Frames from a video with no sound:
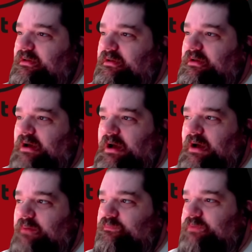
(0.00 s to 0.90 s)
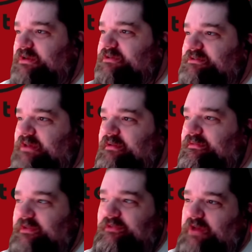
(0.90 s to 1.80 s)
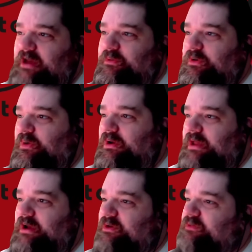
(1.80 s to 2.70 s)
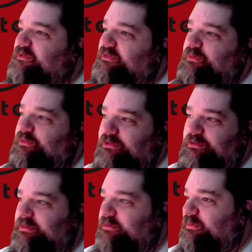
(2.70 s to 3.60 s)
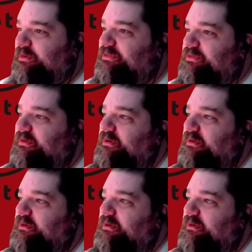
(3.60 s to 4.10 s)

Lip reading: that, because that's kind of what Greylock goes into a little bit with,